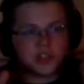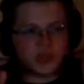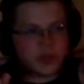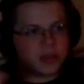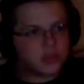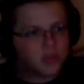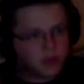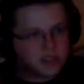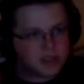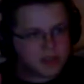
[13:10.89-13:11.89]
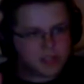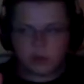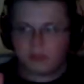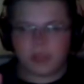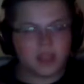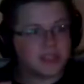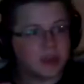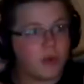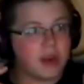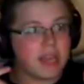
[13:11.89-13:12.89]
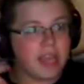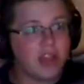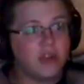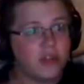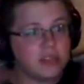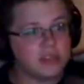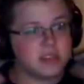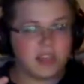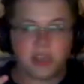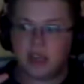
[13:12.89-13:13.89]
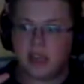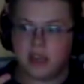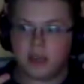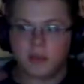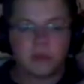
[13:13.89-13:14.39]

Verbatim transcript: doing this one special because I want to increase the